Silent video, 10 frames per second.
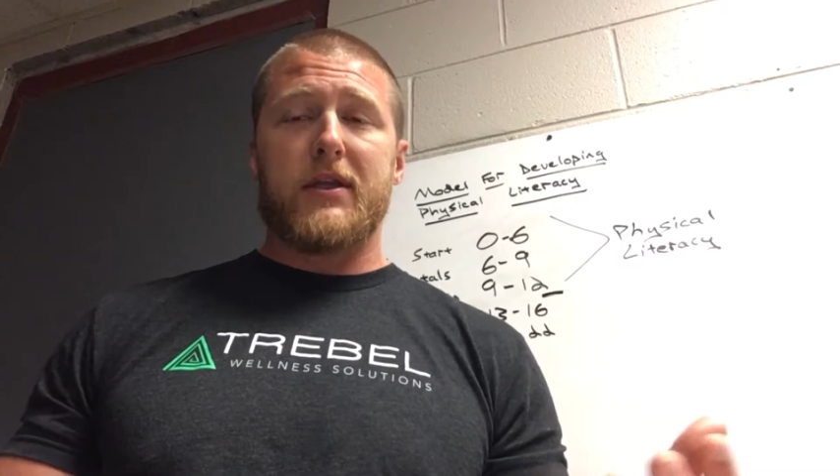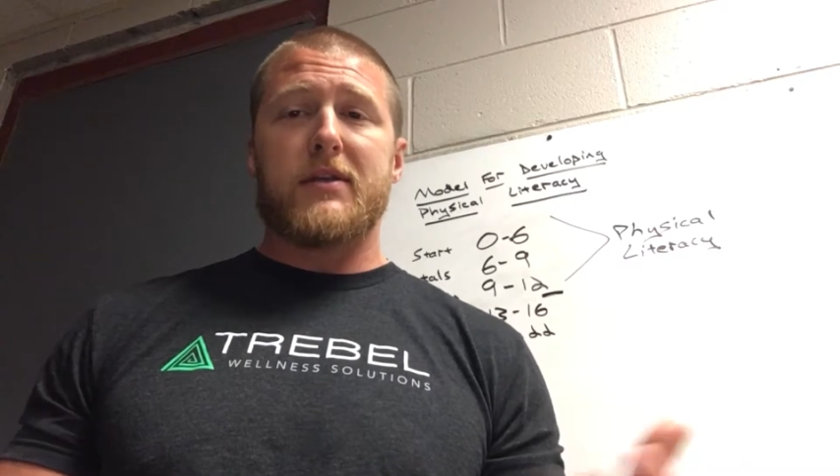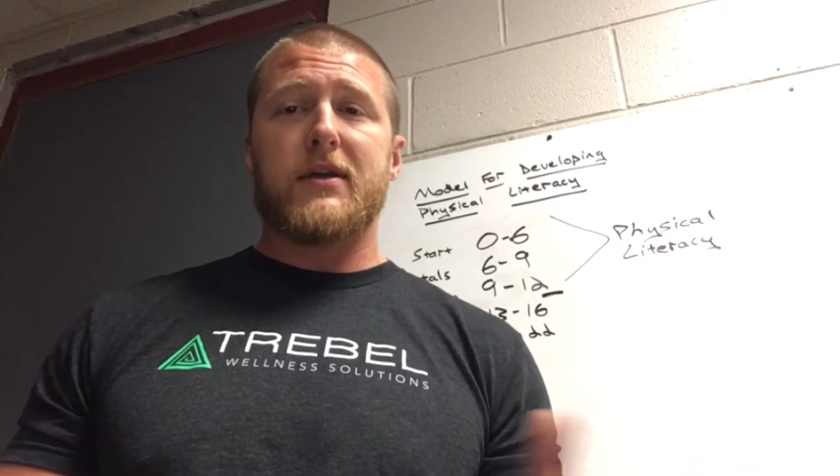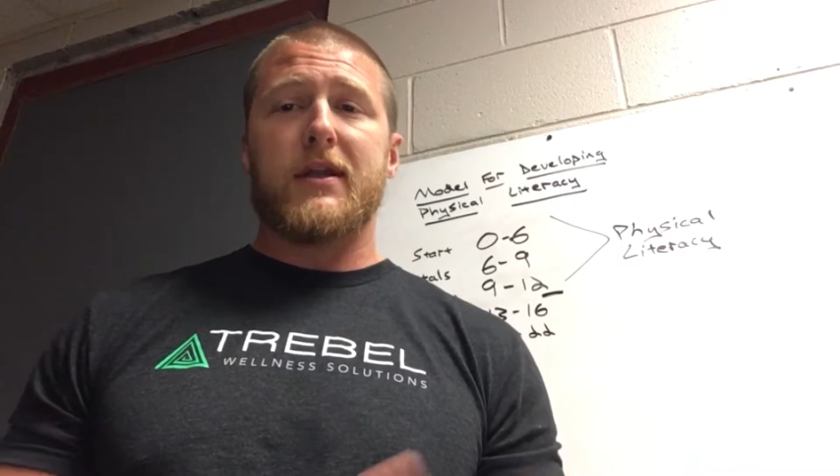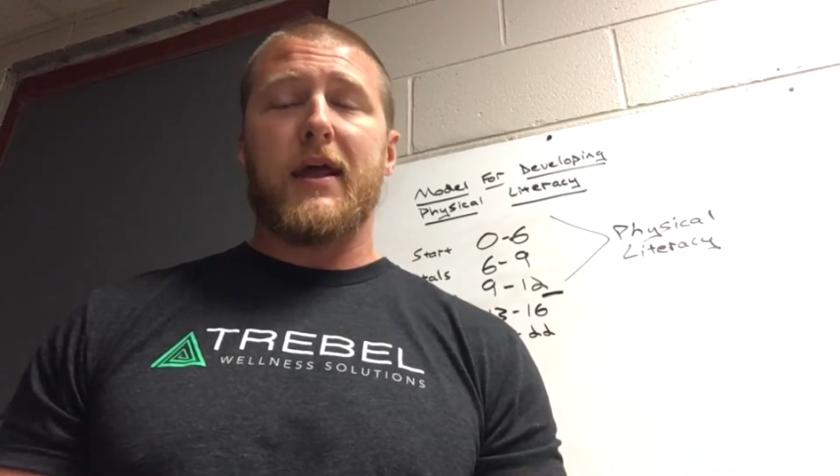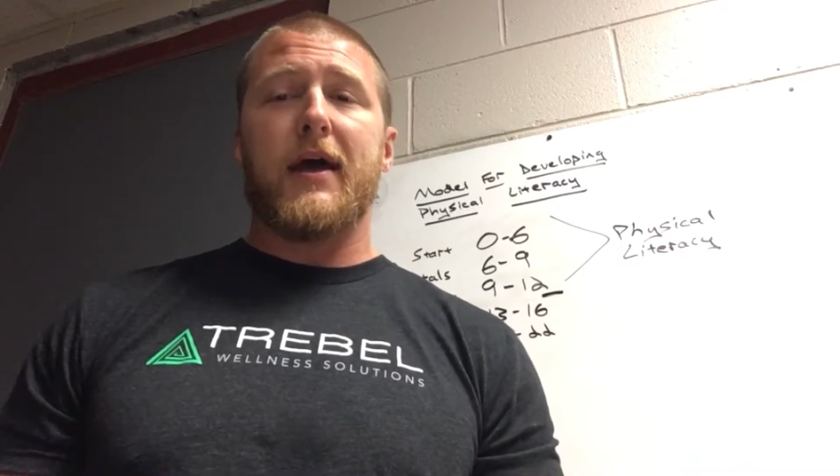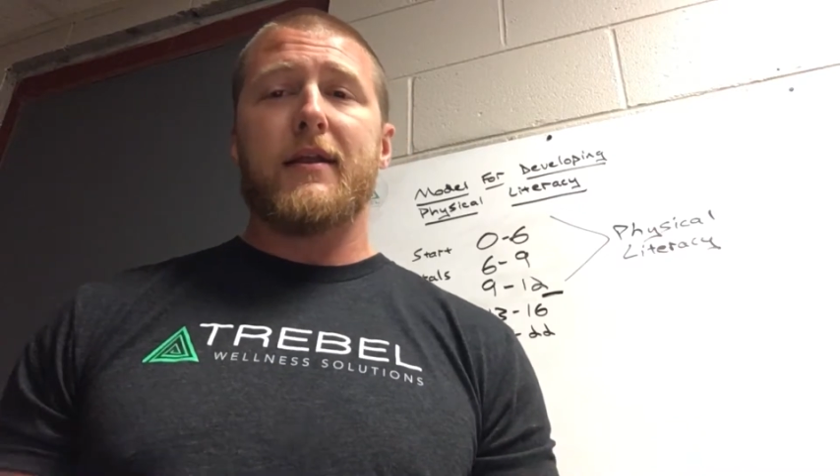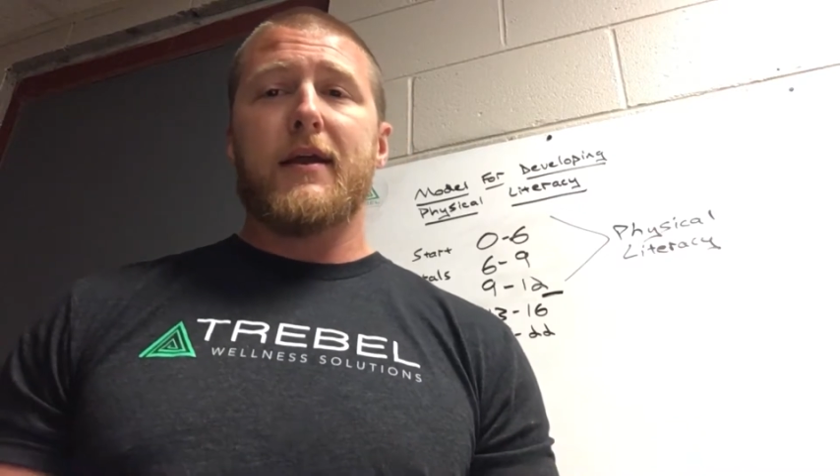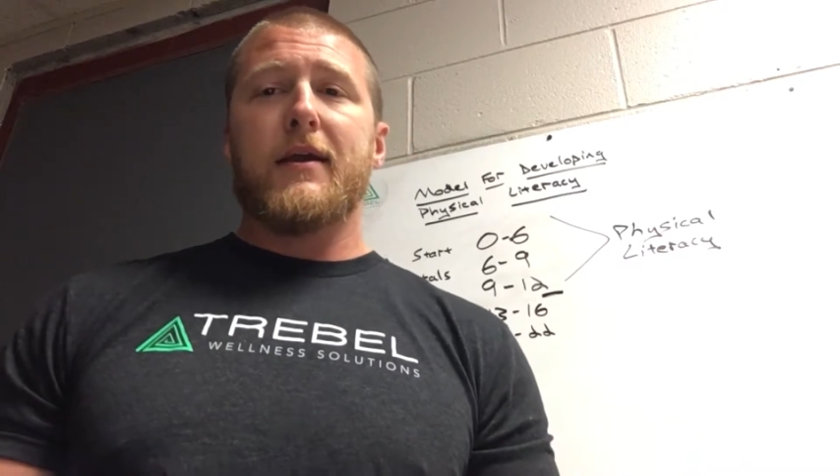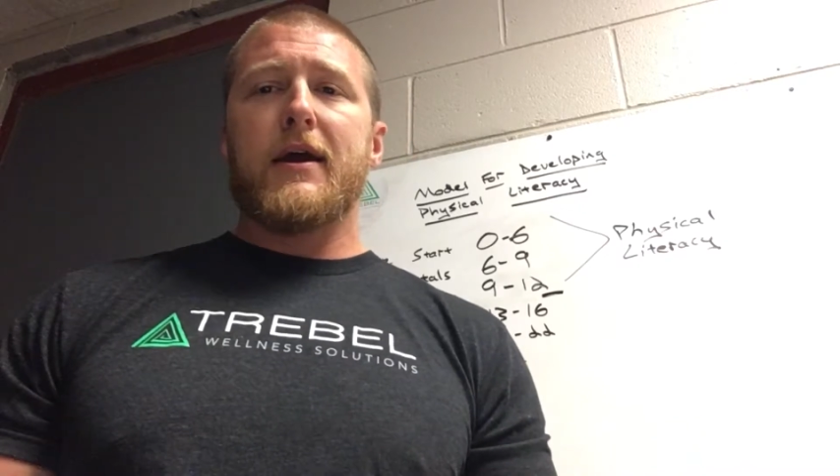things like
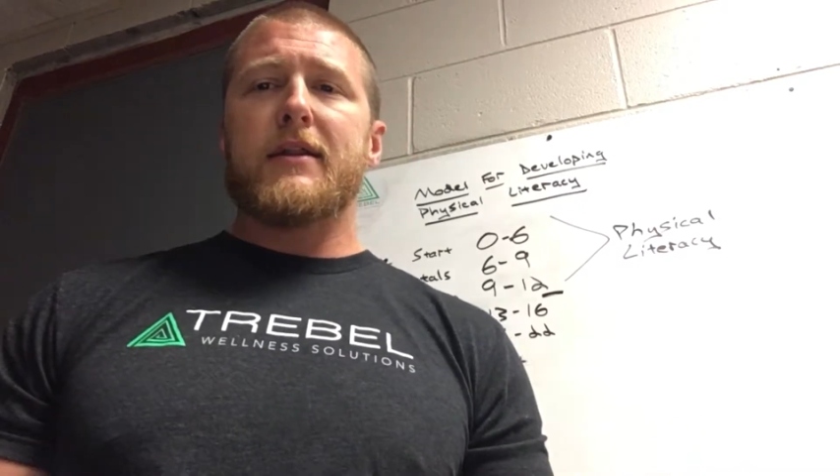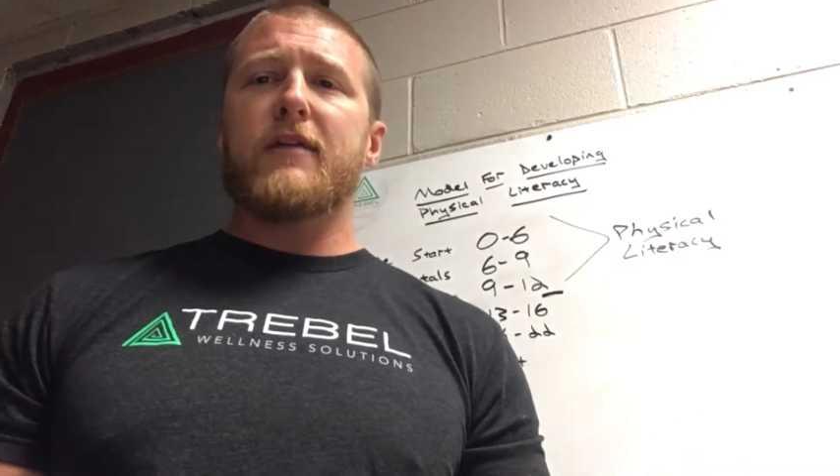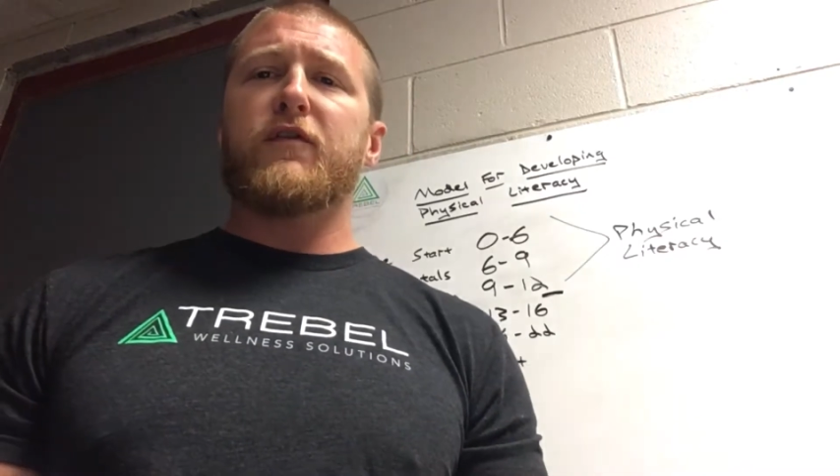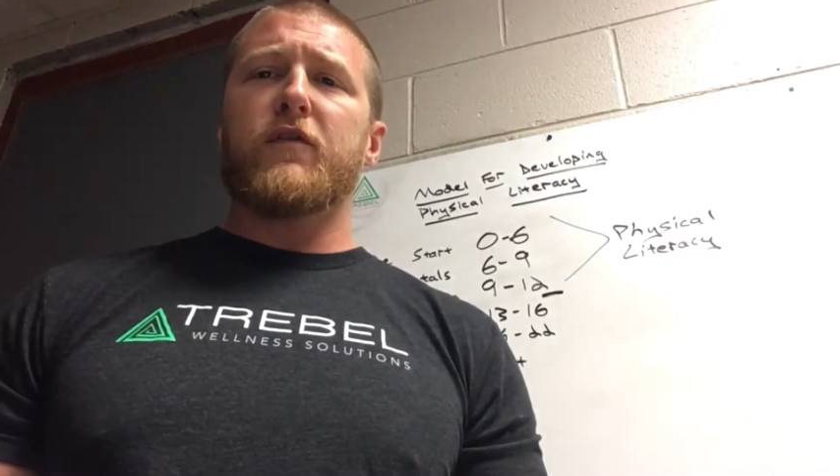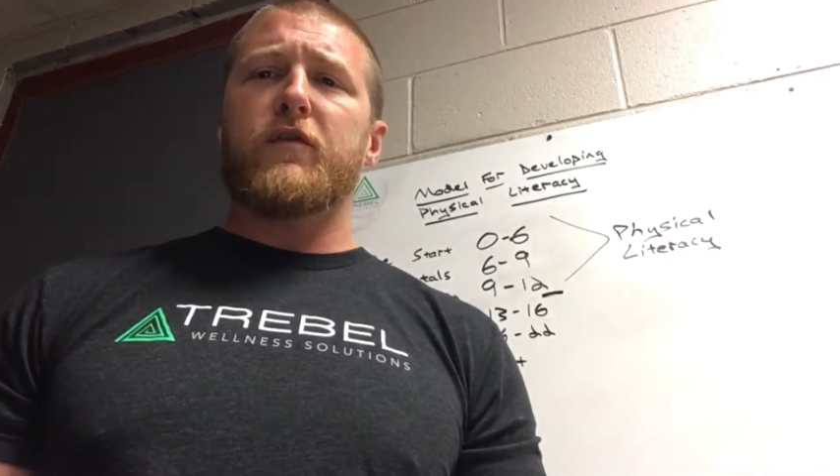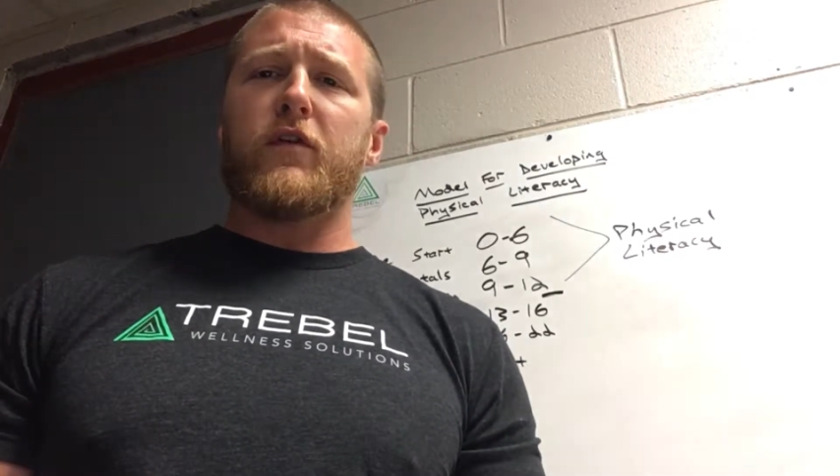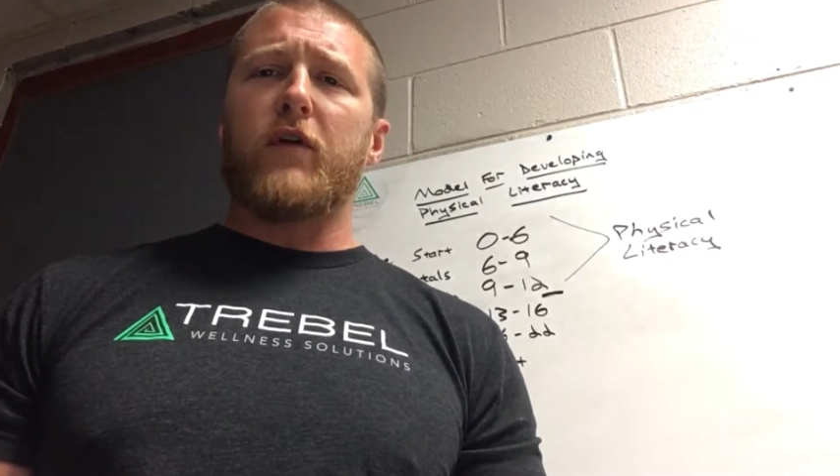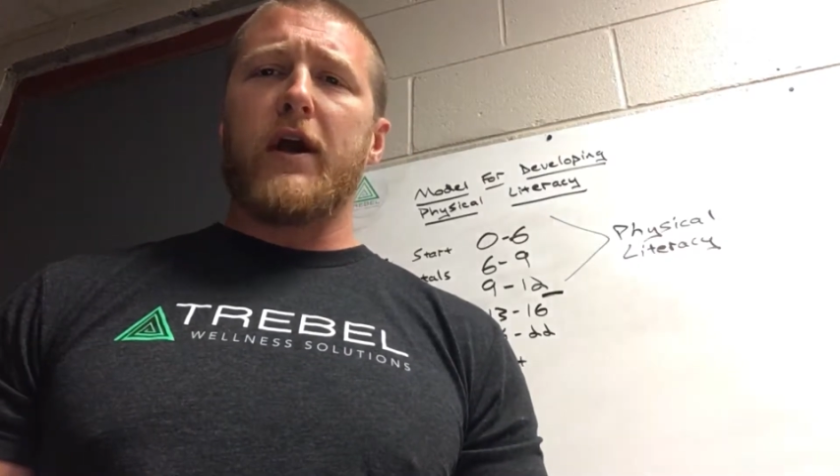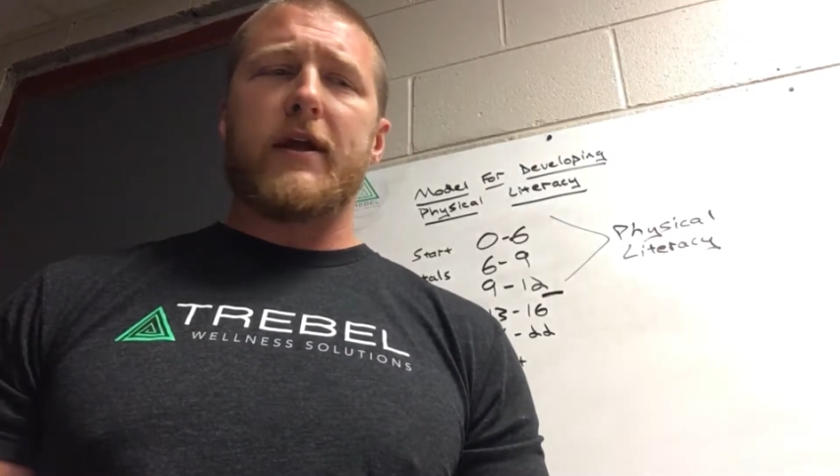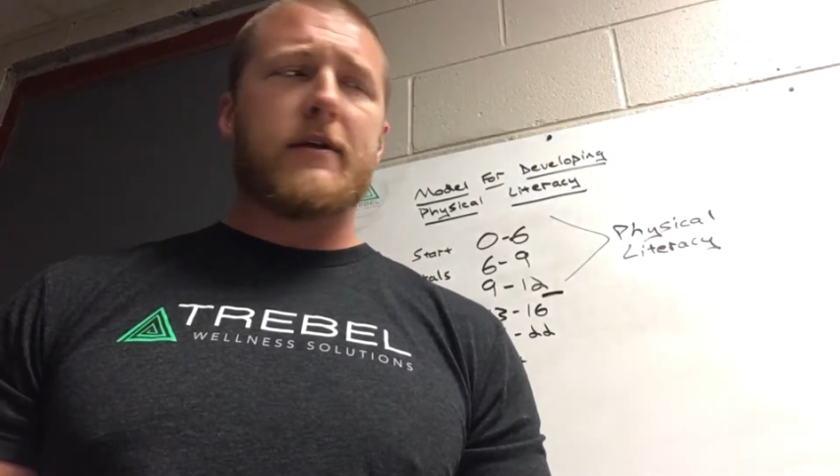that. And then for
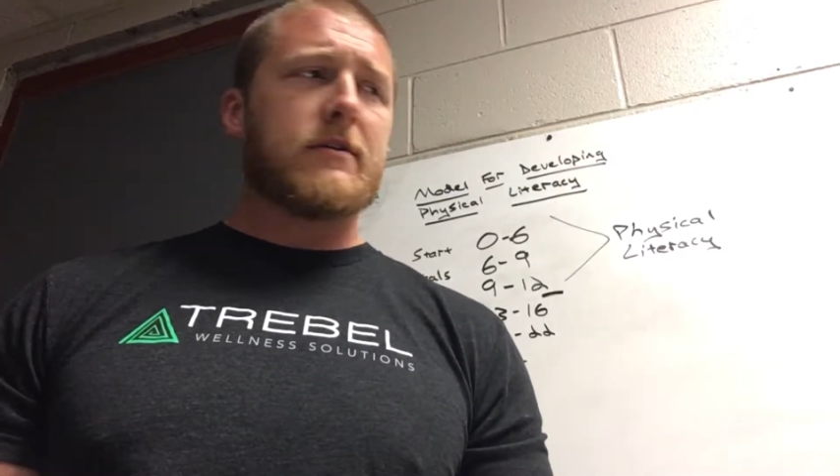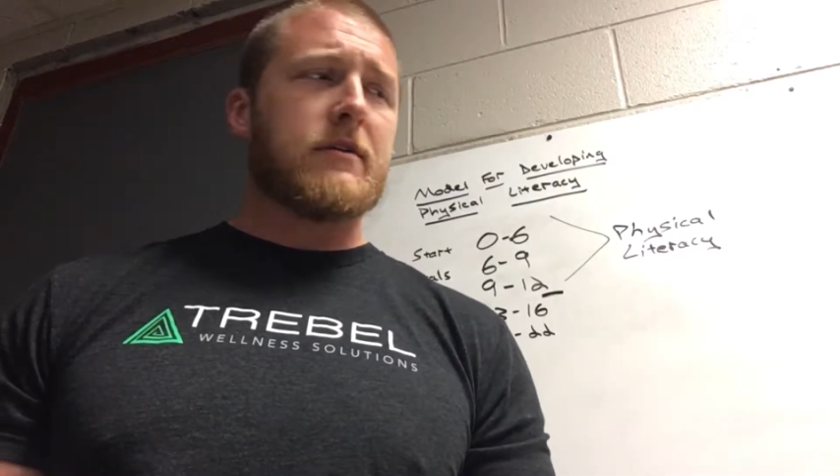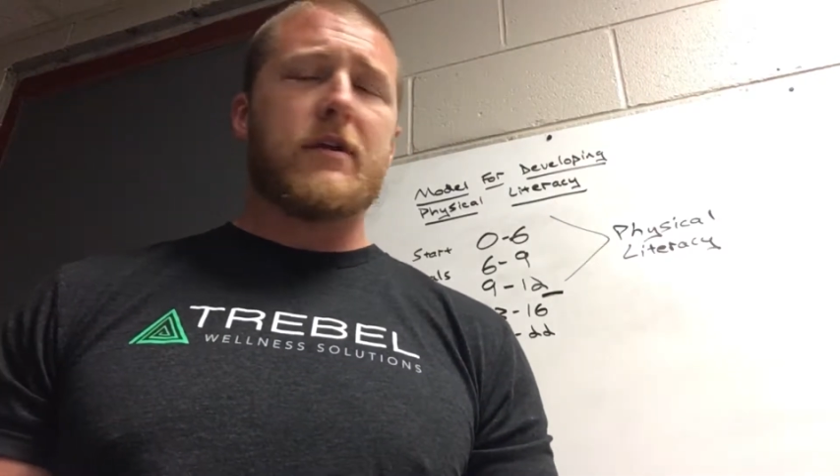running,